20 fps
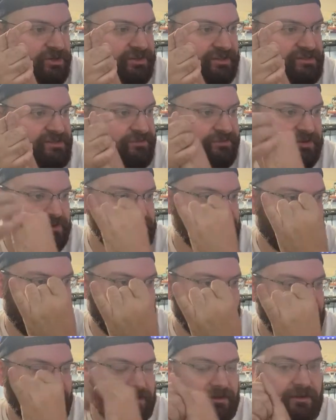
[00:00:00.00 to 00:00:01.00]
There's a few
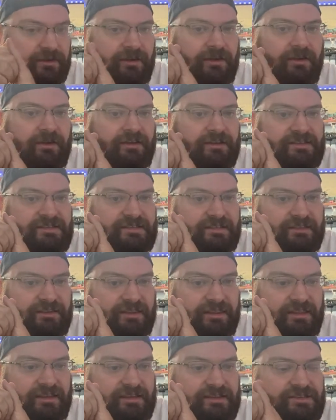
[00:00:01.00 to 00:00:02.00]
tech
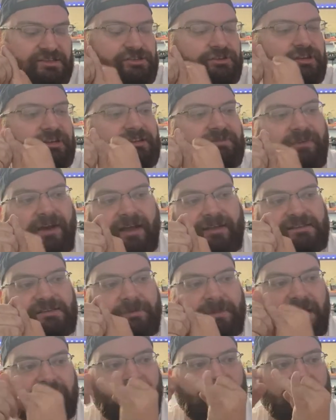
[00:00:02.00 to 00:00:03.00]
things, you can find
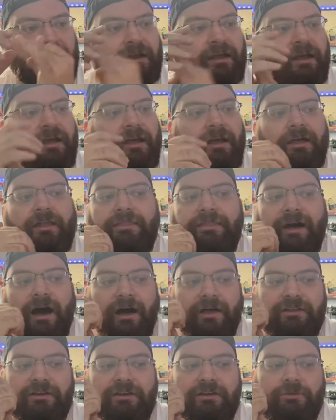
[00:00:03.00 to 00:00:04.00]
some on there. The
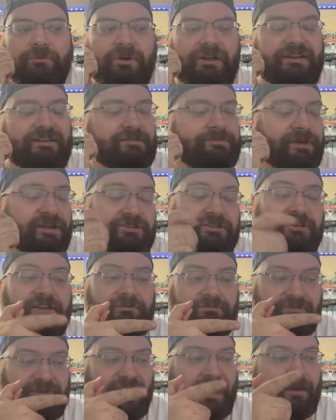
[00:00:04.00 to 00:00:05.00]
other good one,
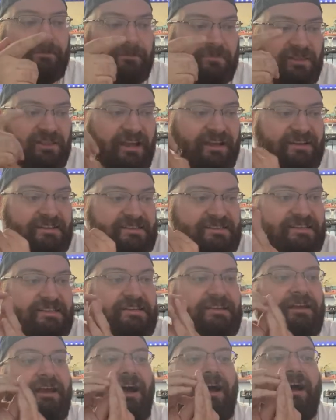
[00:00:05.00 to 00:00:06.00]
especially,
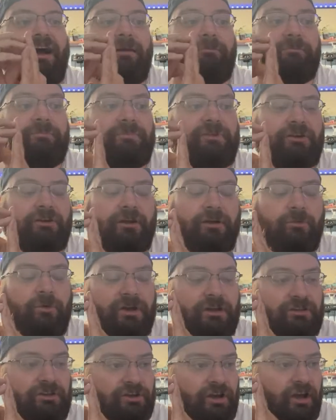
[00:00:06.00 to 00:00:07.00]
Legacy, you're going to
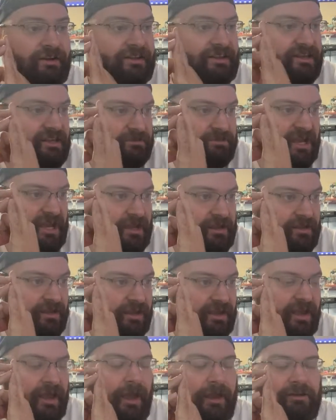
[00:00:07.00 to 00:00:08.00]
want to look on eBay,
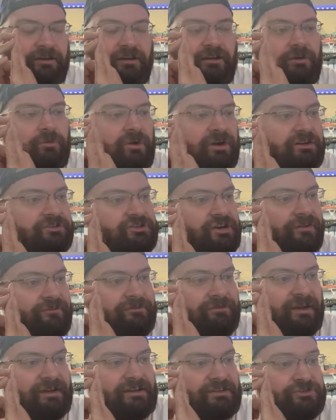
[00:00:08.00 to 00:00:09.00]
and you're going to want to
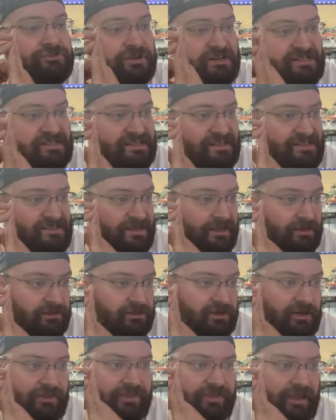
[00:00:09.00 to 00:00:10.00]
find a trusted
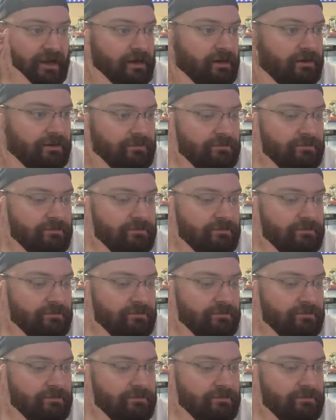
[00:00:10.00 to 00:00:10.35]
seller on there.